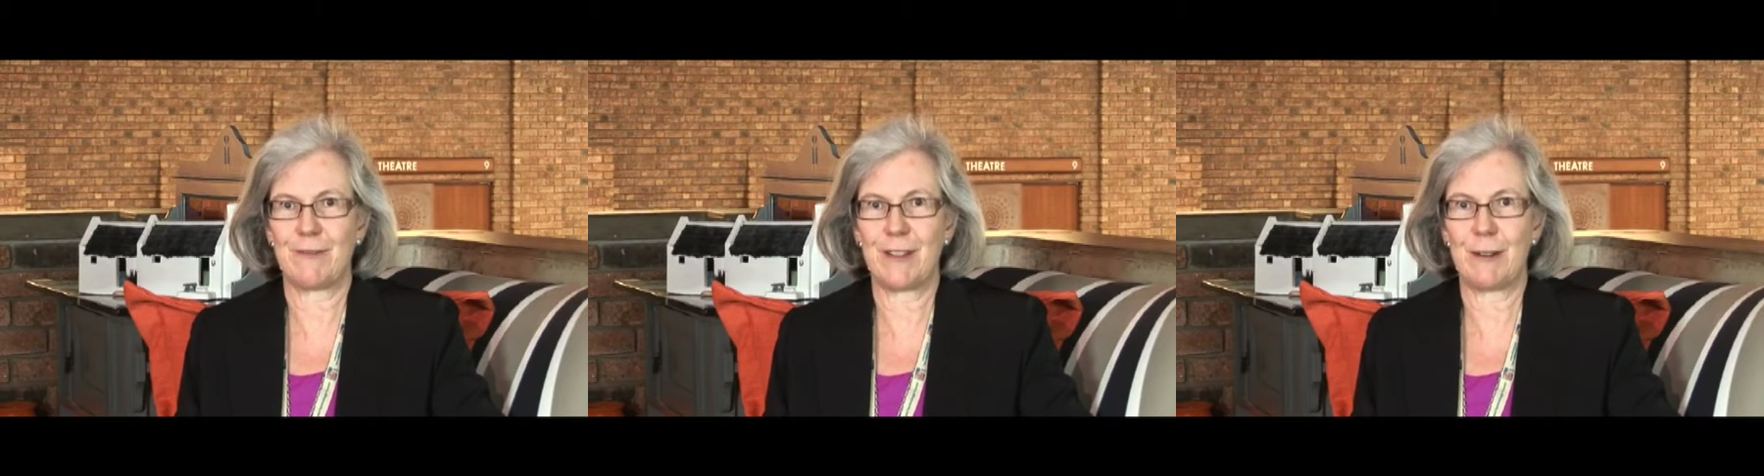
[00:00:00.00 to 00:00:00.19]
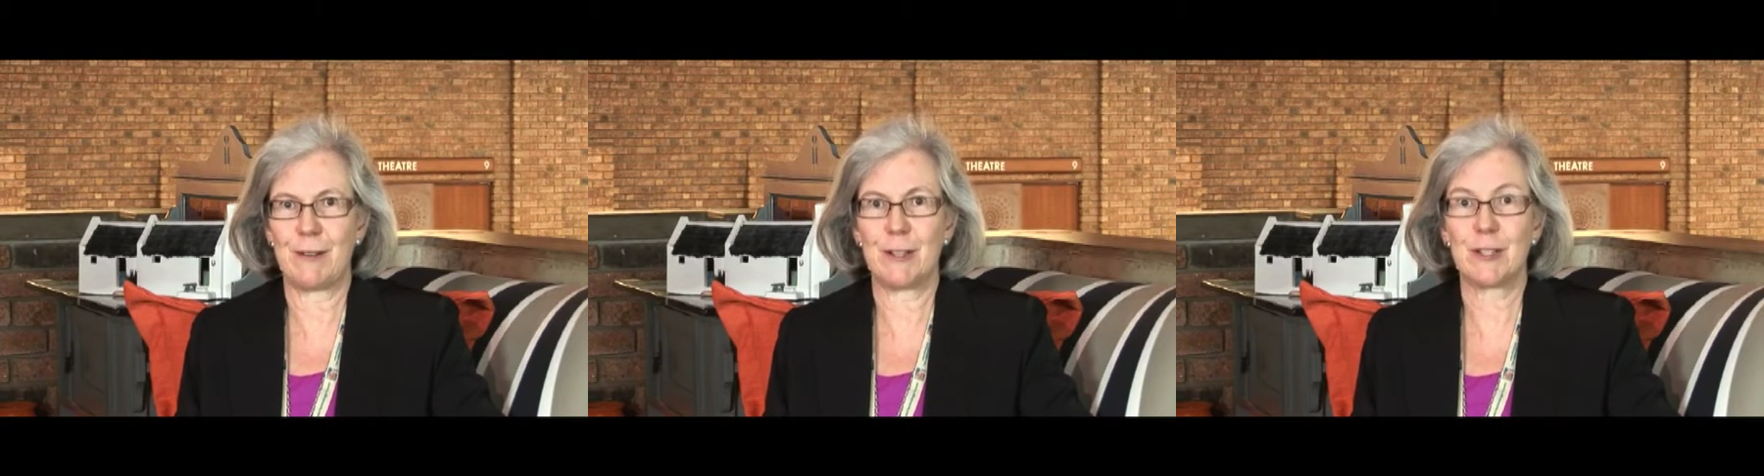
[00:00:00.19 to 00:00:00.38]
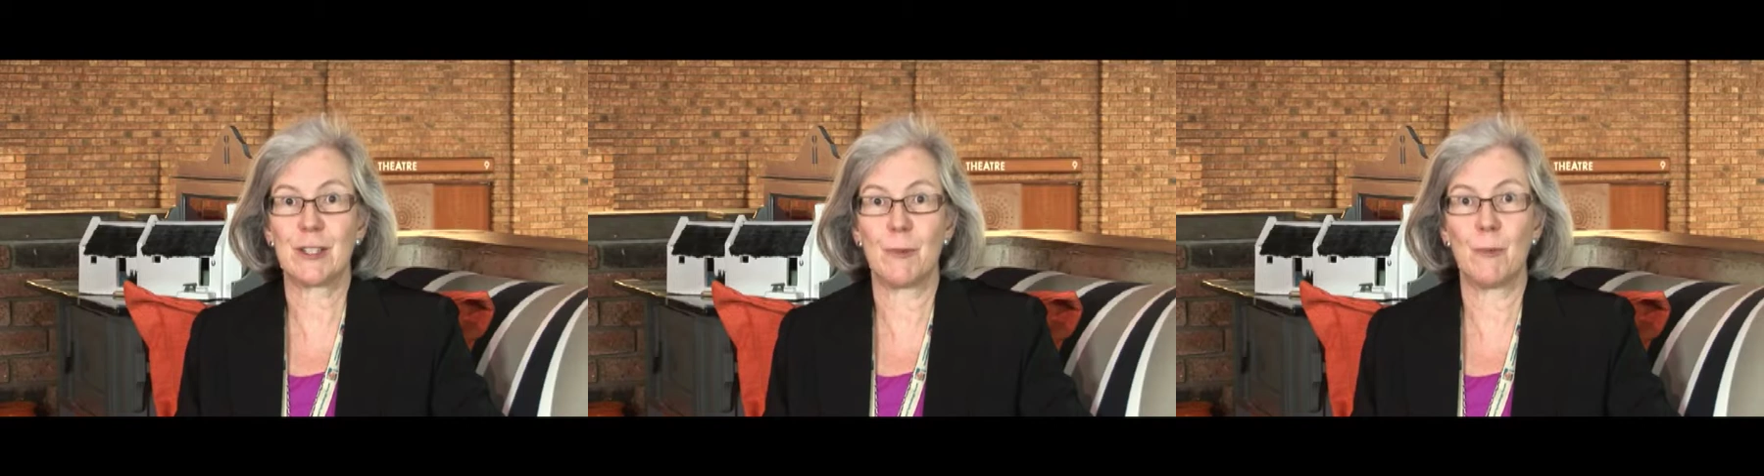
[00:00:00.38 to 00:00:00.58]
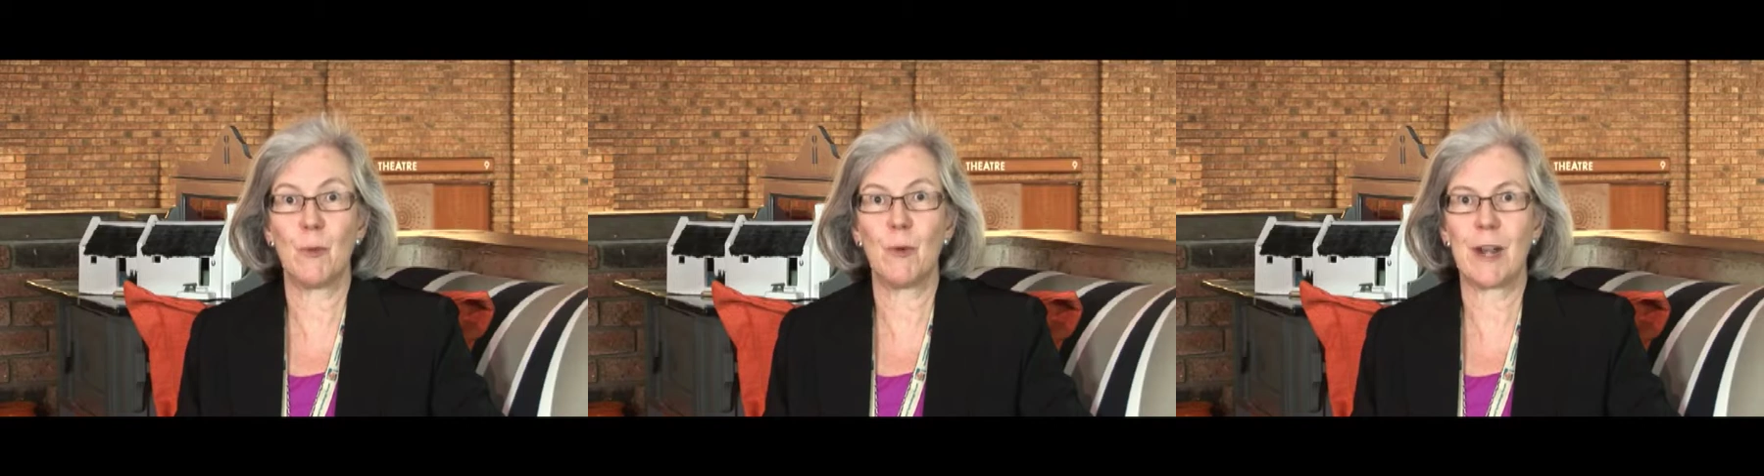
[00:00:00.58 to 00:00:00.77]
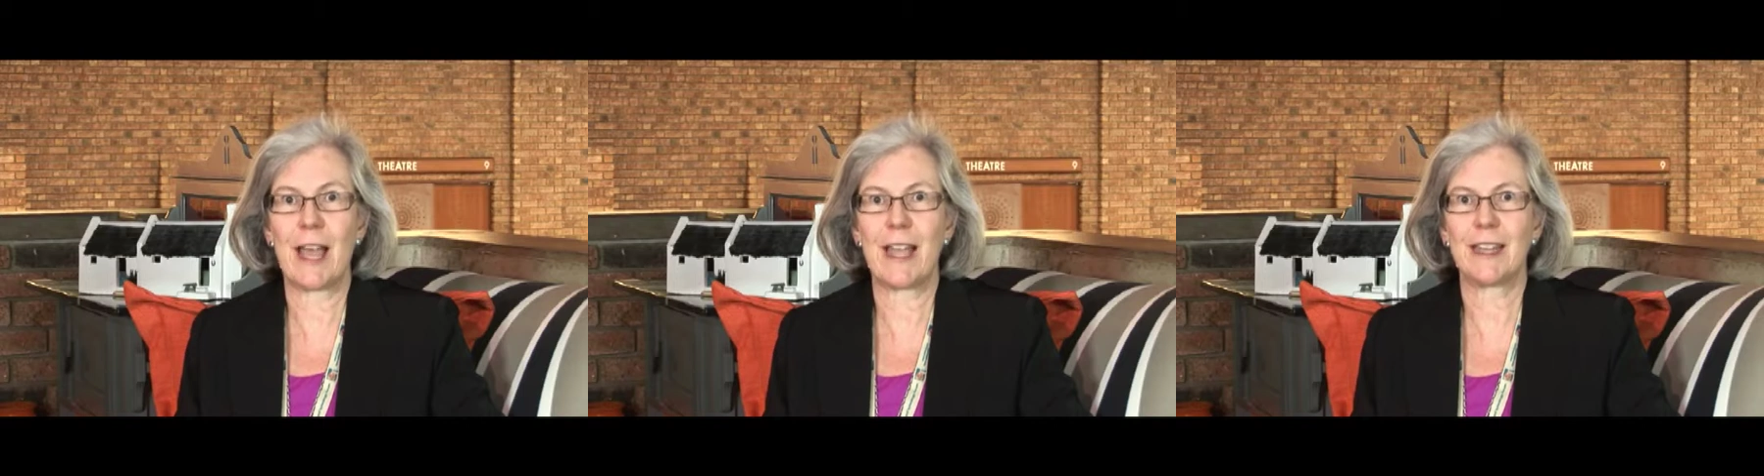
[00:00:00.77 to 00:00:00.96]
variant are
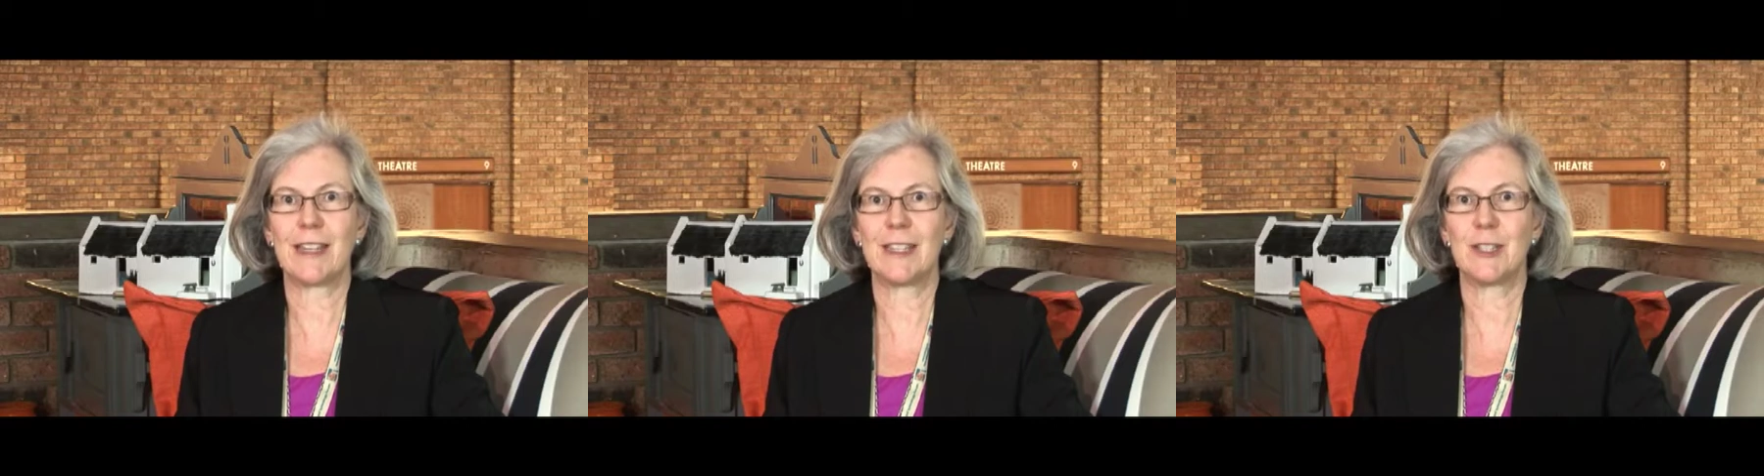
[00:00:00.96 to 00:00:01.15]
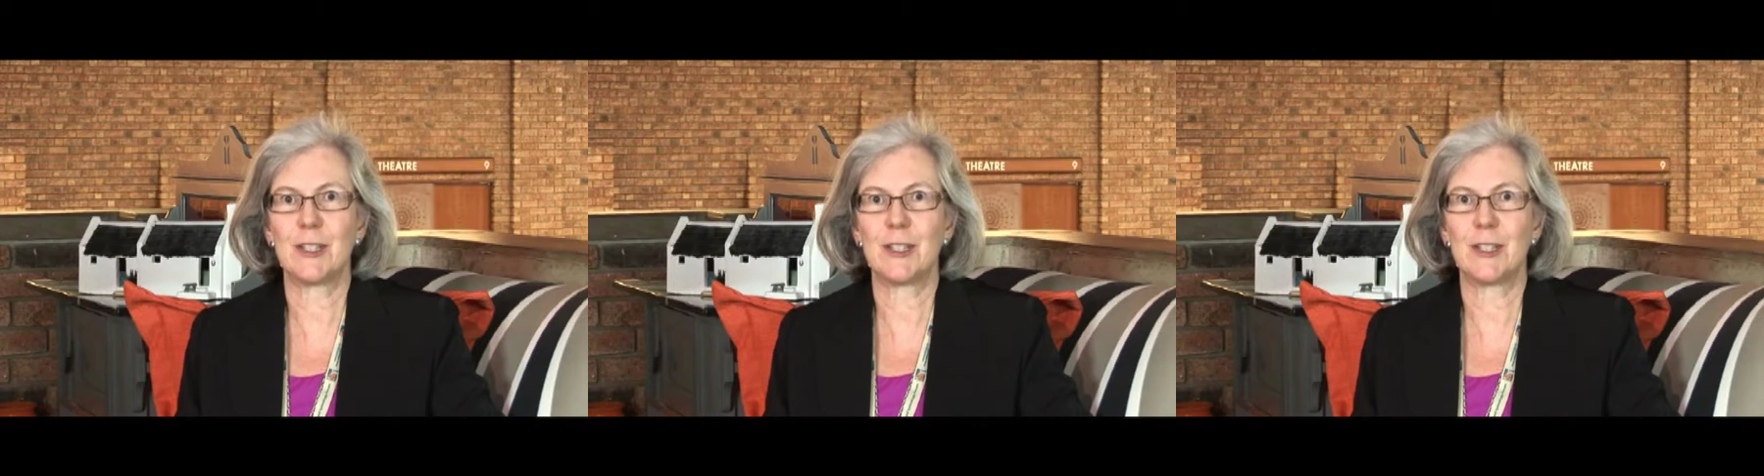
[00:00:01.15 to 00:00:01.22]
more likely